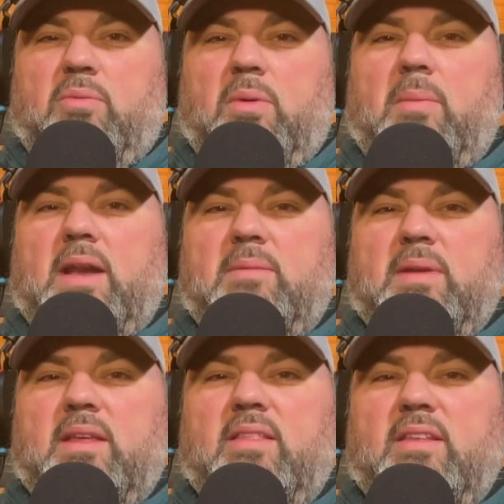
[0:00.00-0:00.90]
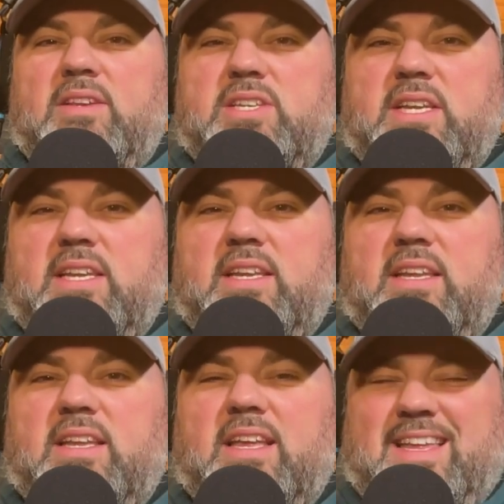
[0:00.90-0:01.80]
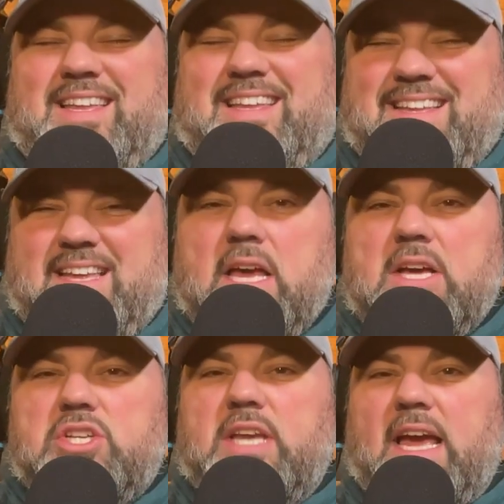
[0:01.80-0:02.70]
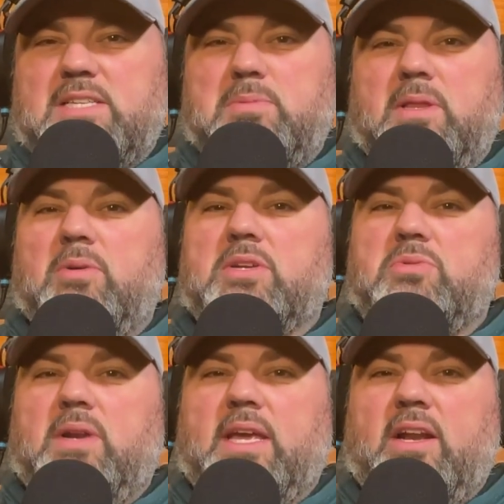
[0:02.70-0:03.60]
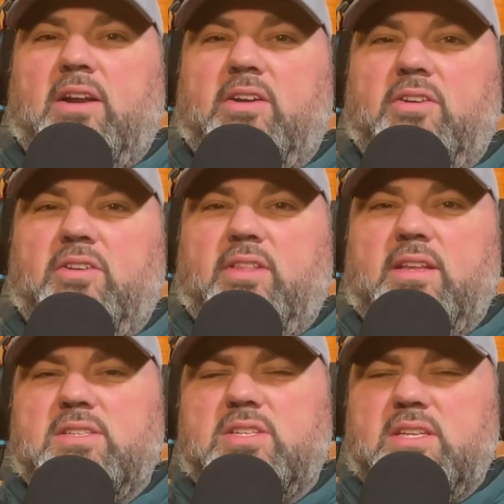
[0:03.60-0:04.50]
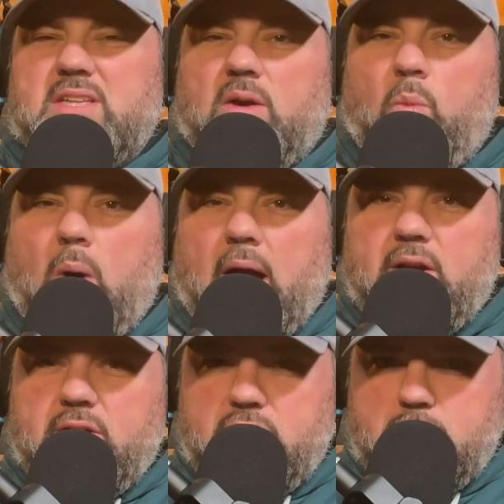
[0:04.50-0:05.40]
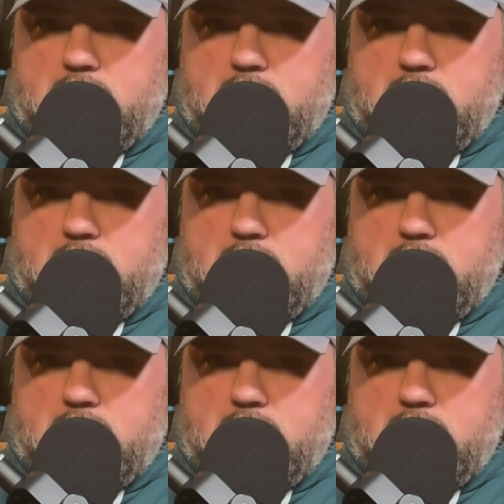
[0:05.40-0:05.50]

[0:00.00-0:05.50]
reminded me she... She asked me the question when I get on here and do these. She's like, why are you